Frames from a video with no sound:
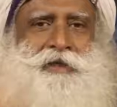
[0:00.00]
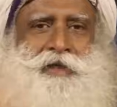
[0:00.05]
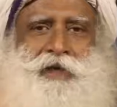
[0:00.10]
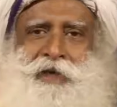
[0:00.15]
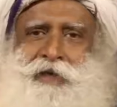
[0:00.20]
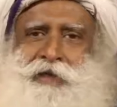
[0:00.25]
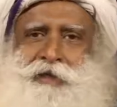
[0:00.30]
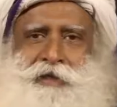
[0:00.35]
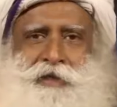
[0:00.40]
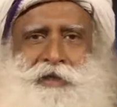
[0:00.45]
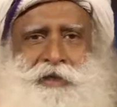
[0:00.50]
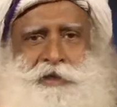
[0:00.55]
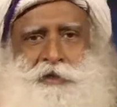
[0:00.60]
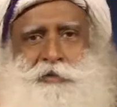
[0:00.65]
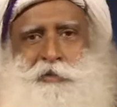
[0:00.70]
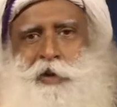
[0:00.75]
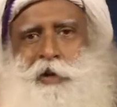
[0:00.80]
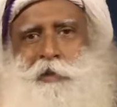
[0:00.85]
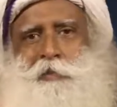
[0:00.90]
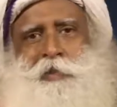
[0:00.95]
anything,
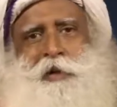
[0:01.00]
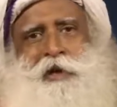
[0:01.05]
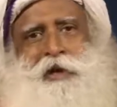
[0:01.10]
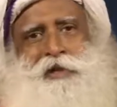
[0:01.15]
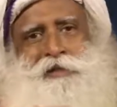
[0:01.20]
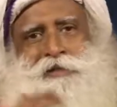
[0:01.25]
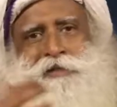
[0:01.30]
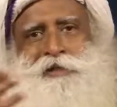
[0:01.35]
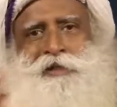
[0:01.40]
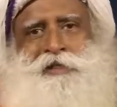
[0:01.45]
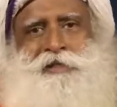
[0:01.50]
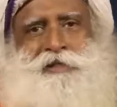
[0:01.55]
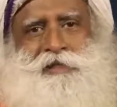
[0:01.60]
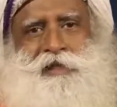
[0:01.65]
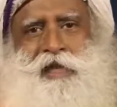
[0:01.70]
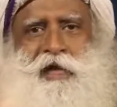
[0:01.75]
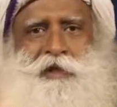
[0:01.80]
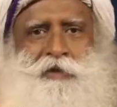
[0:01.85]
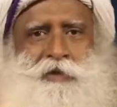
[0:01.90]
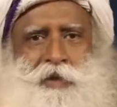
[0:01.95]
smallpox, this,
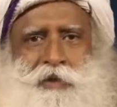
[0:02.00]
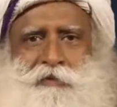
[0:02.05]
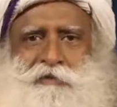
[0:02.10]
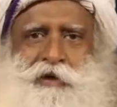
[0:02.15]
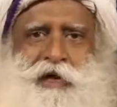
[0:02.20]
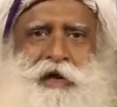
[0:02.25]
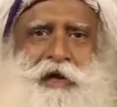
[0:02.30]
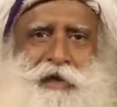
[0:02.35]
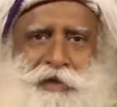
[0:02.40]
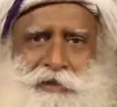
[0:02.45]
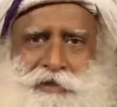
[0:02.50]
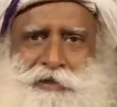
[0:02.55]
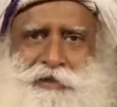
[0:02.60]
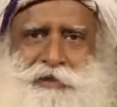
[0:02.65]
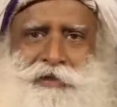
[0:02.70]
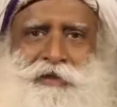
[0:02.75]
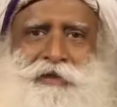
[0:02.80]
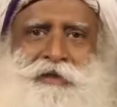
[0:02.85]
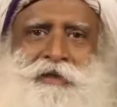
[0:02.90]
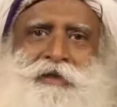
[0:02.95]
that could have killed
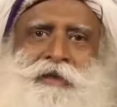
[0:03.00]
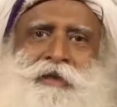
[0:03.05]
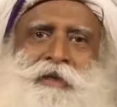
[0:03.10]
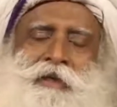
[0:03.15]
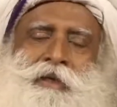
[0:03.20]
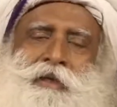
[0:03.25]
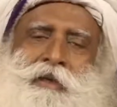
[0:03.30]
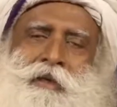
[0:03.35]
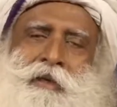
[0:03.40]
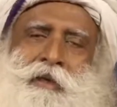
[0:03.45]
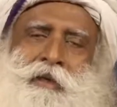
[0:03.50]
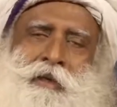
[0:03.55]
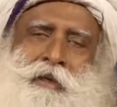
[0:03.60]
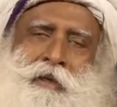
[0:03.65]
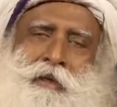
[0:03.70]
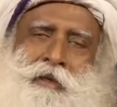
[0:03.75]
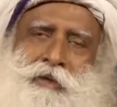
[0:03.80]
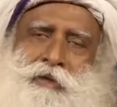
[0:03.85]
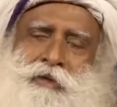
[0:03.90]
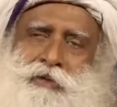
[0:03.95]
us.
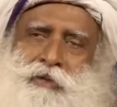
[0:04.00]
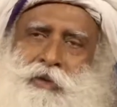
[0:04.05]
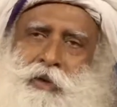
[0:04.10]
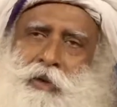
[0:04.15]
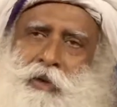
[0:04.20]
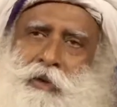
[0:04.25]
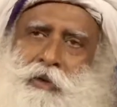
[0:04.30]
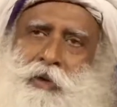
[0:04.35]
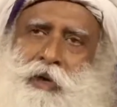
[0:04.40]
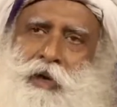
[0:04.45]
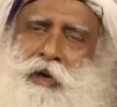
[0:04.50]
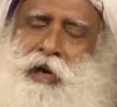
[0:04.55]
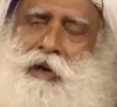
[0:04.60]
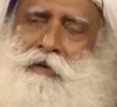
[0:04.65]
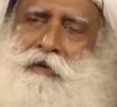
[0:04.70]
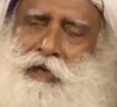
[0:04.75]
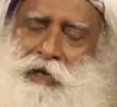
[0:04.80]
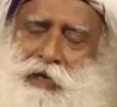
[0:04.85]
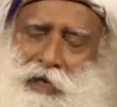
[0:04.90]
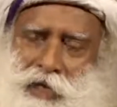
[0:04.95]
So,
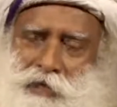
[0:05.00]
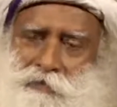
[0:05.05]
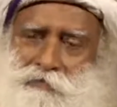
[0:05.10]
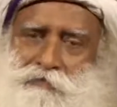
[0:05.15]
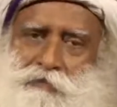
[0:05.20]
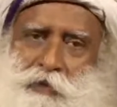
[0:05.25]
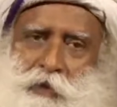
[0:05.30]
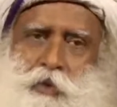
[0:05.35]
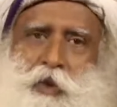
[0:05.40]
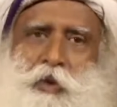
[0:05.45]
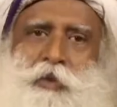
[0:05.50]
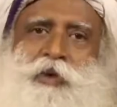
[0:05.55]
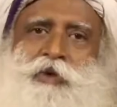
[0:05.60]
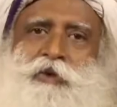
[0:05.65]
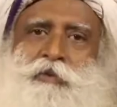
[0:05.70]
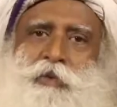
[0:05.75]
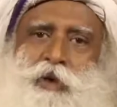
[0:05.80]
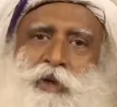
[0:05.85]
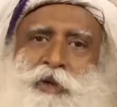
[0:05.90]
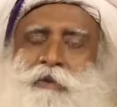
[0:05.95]
our life, we owe it
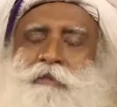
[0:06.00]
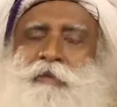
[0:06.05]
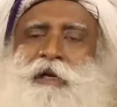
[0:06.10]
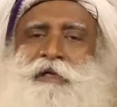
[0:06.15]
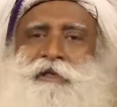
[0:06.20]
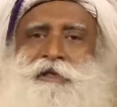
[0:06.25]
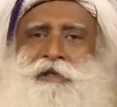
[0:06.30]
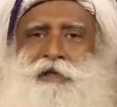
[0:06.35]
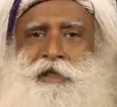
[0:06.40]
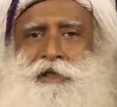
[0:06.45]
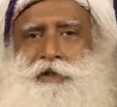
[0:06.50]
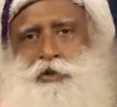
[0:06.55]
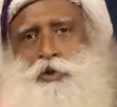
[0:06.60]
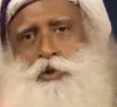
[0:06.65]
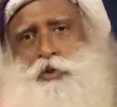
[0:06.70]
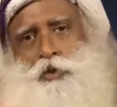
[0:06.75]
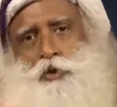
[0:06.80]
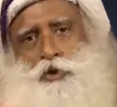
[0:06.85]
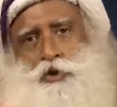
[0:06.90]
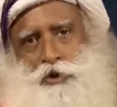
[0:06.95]
to modern medicine, there's
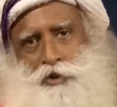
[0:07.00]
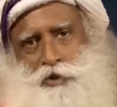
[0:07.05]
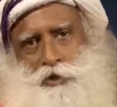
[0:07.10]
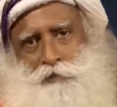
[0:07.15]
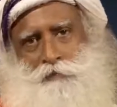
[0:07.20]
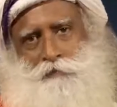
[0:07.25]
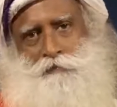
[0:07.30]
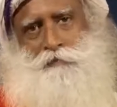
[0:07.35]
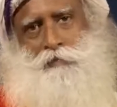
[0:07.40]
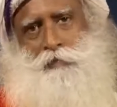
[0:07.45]
no question.